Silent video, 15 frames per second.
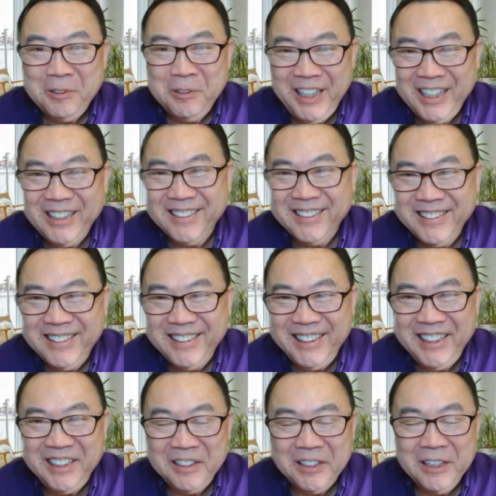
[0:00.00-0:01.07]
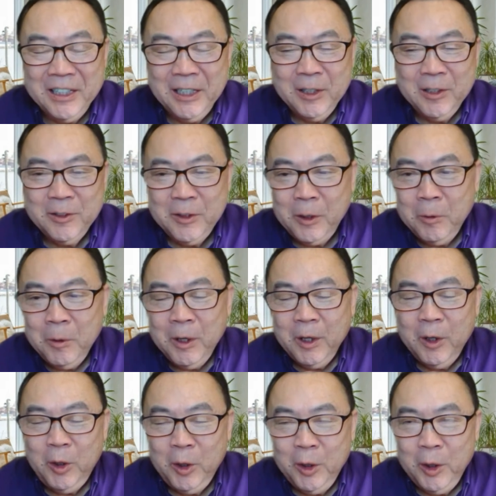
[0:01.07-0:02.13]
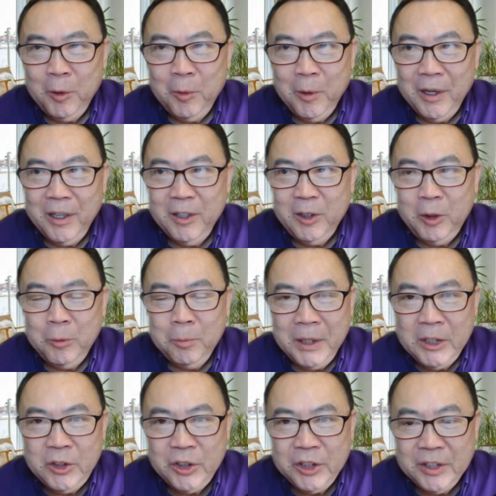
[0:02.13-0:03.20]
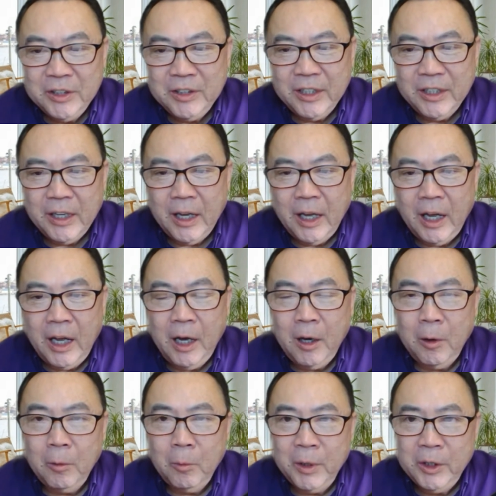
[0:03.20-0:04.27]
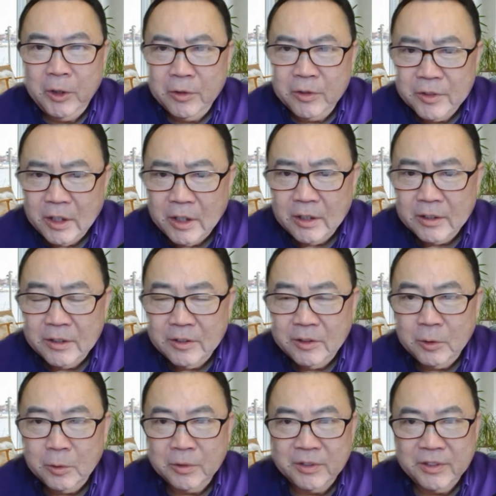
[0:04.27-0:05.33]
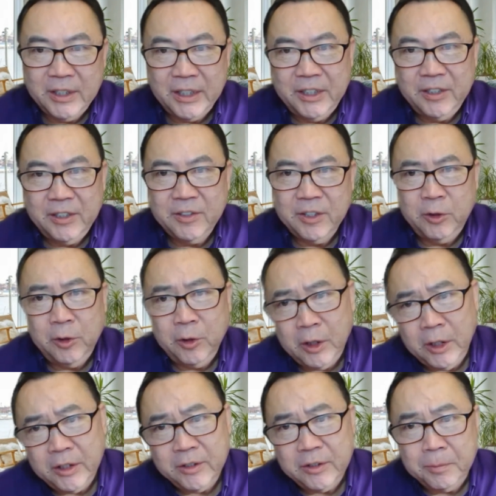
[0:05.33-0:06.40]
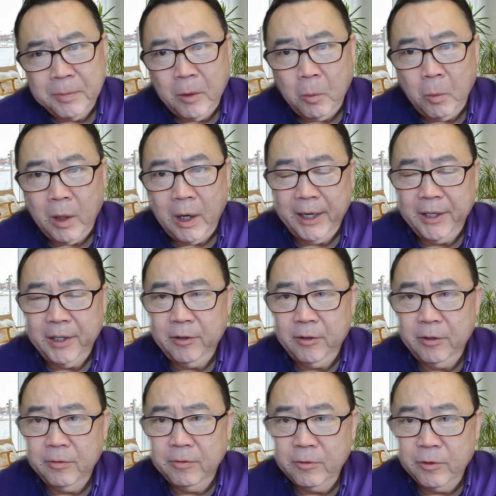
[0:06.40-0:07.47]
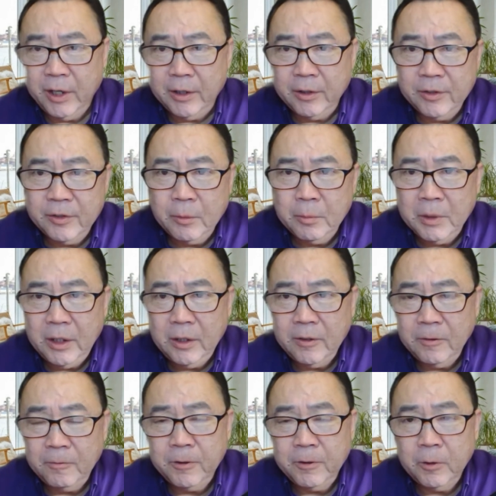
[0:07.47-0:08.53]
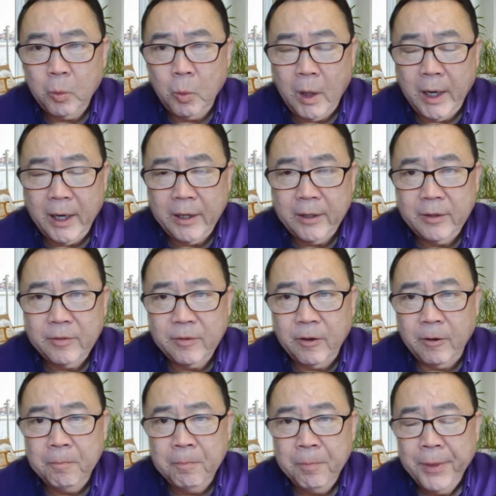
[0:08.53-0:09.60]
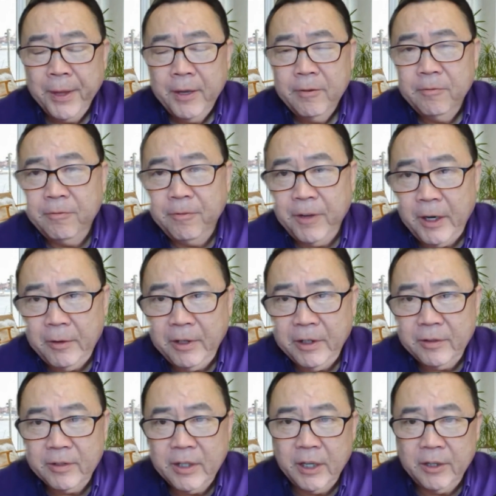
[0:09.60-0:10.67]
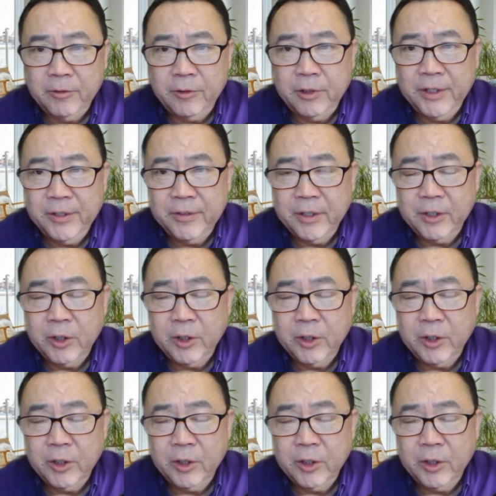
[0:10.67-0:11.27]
yes, indeed. So, you mentioned how when you started your studies and you learnt about wine and you've drunk so many different wines from various countries and